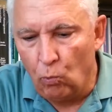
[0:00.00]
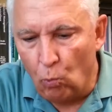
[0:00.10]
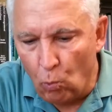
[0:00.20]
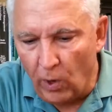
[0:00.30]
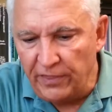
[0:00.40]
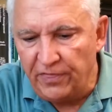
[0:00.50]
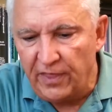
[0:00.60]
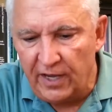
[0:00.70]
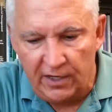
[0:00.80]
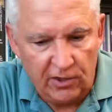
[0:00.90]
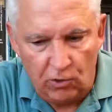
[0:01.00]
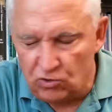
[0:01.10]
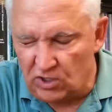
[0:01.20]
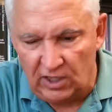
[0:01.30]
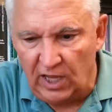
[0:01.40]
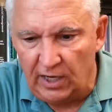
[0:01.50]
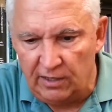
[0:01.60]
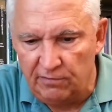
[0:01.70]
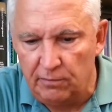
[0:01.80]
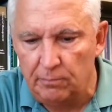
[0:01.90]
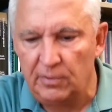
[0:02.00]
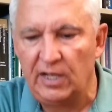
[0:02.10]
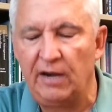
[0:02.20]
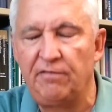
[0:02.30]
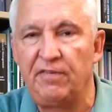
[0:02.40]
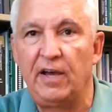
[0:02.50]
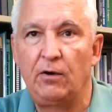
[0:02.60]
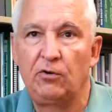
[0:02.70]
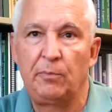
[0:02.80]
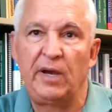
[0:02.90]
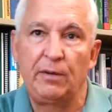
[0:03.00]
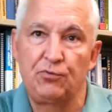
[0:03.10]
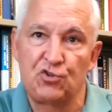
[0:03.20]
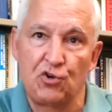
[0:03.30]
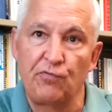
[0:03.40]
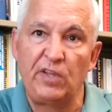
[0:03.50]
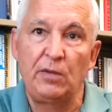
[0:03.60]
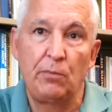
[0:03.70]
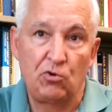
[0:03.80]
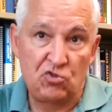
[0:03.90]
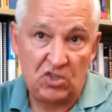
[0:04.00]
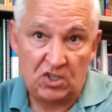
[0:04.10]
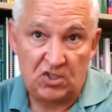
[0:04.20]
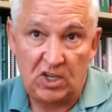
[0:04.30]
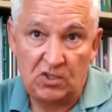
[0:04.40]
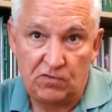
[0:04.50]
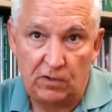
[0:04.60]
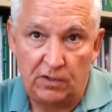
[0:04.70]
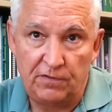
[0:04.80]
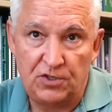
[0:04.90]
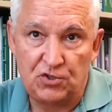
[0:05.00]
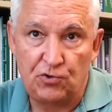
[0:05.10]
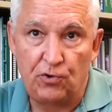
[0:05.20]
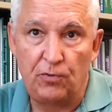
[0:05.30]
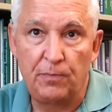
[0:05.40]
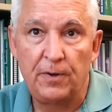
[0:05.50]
one thing, there's a lot of them that I found by observing the most successful of this group,